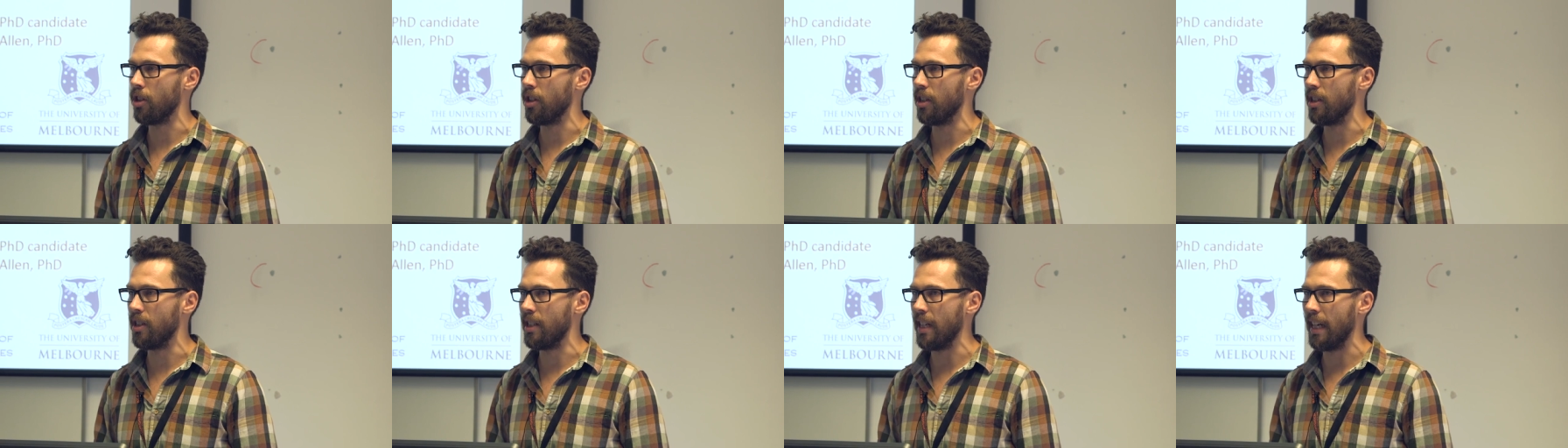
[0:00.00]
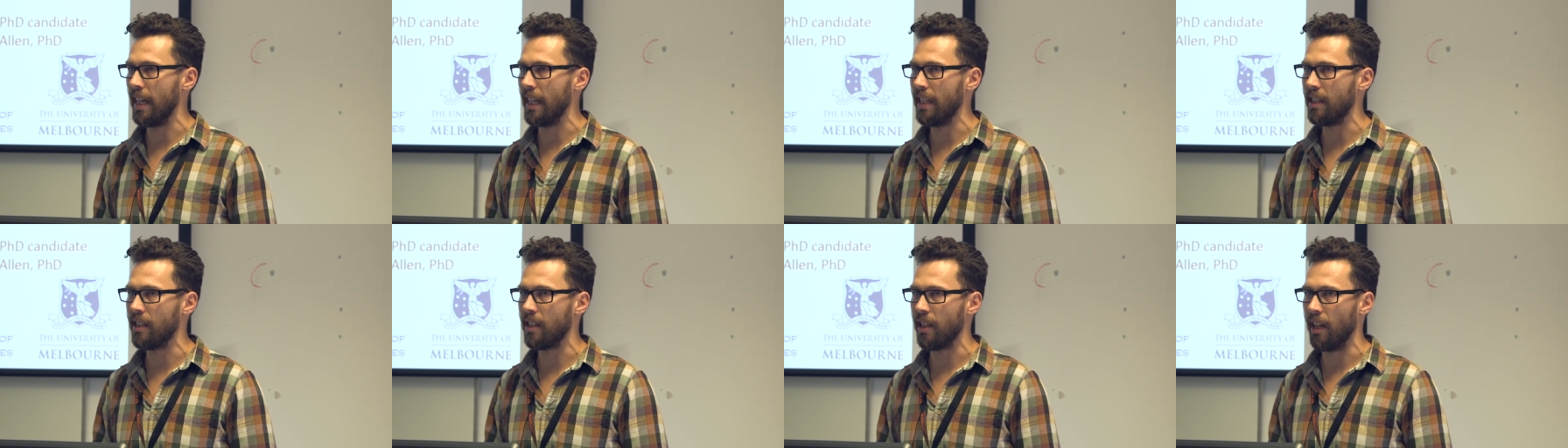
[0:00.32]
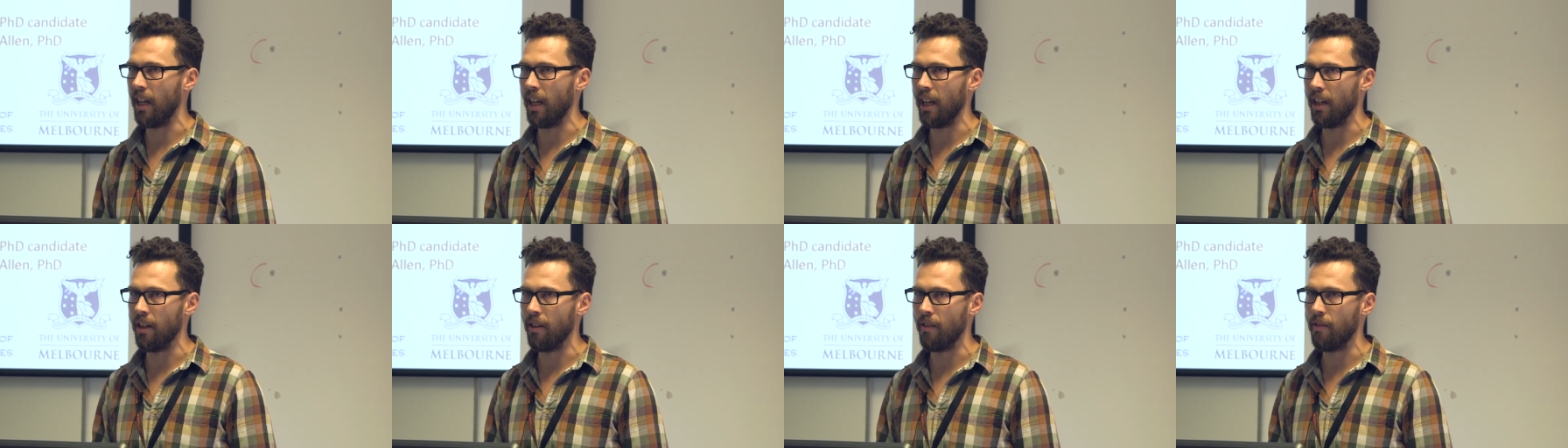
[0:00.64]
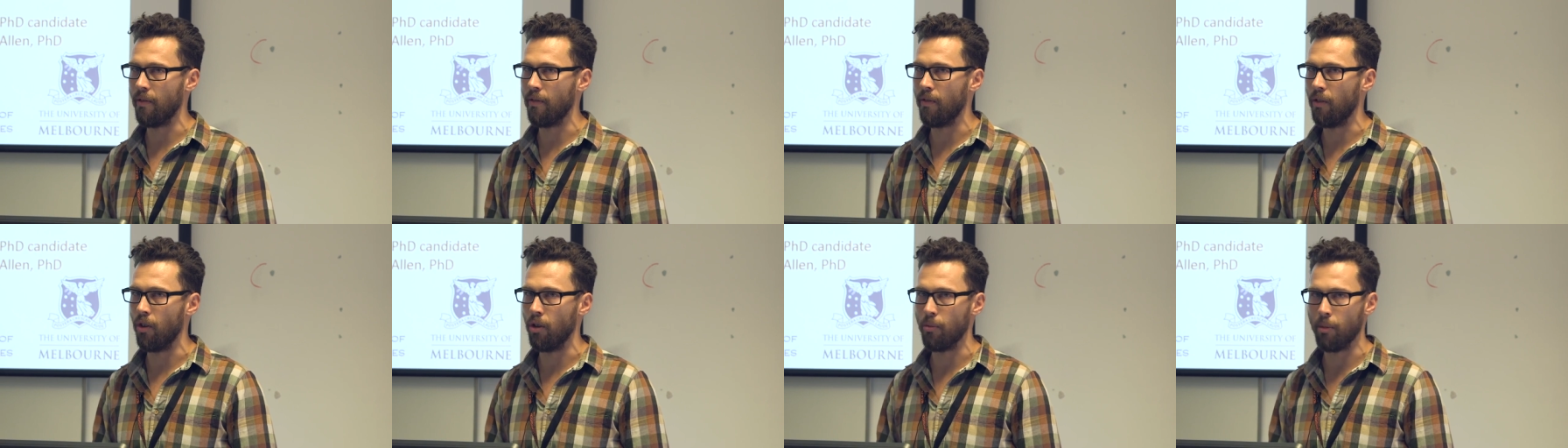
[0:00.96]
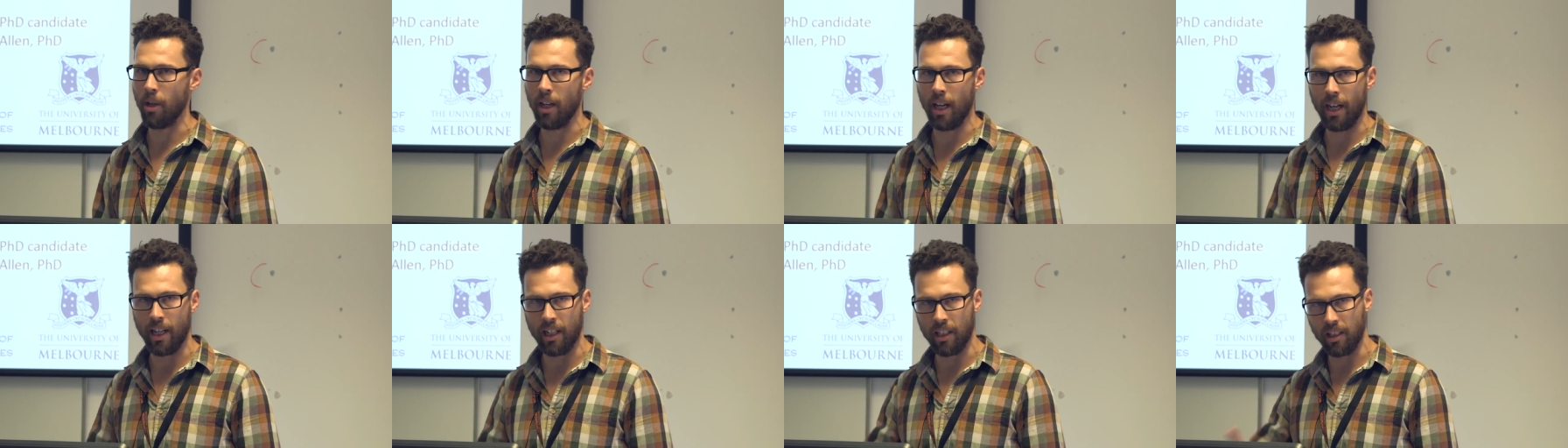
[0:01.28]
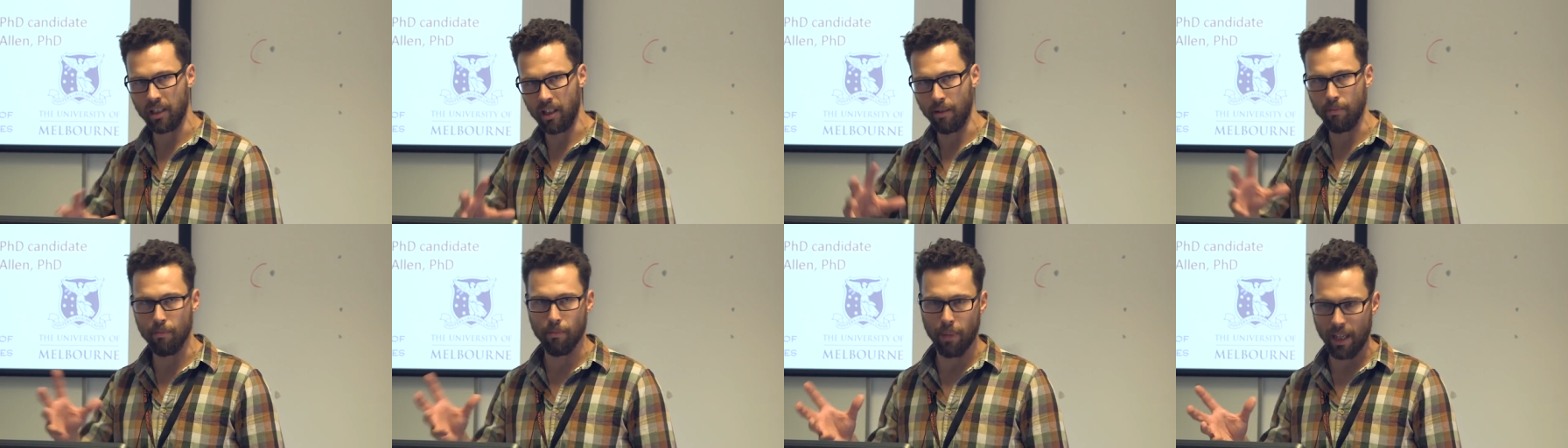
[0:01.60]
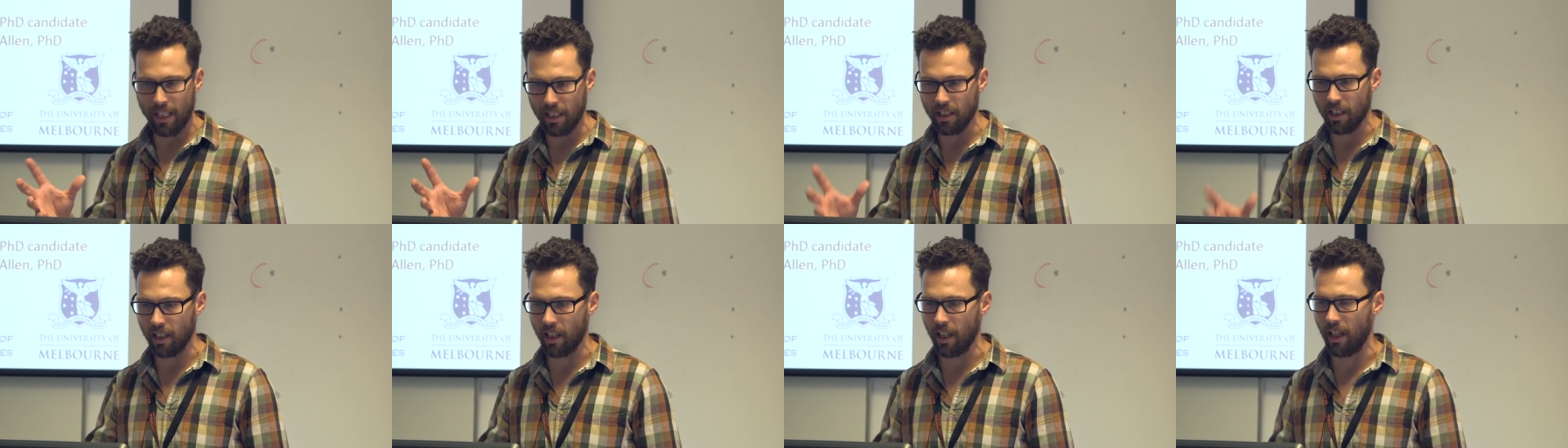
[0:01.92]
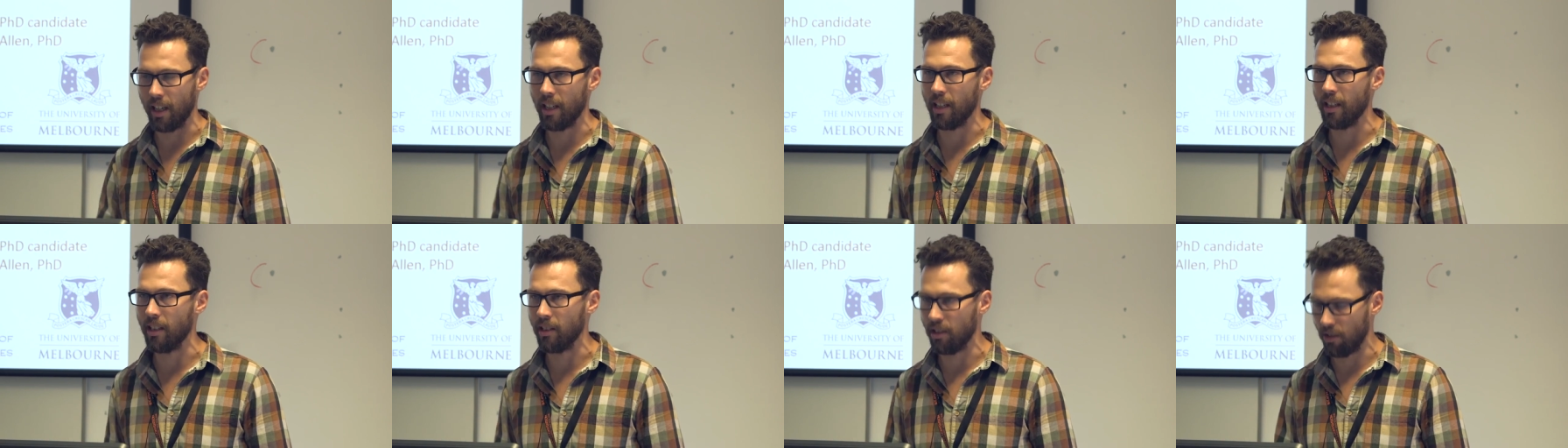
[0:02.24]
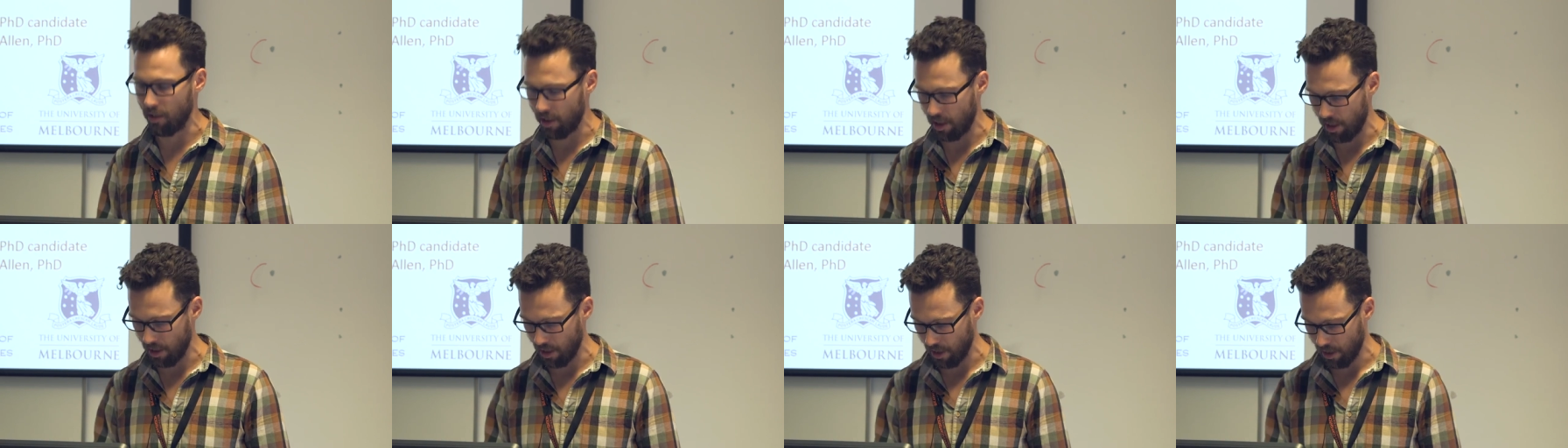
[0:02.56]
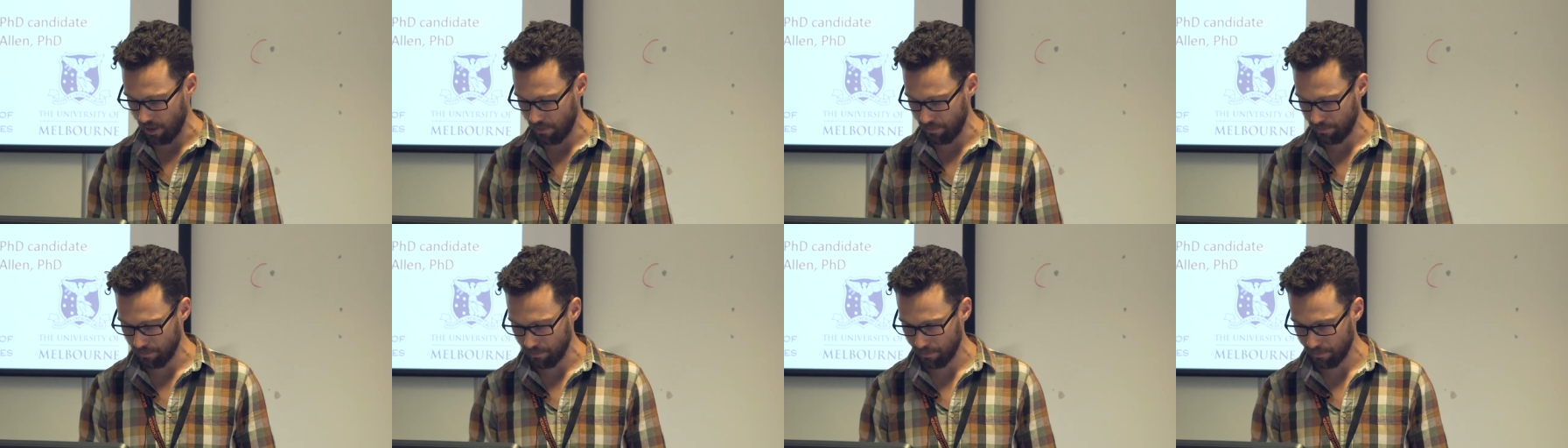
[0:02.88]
to date and formulating some basic ideas around it.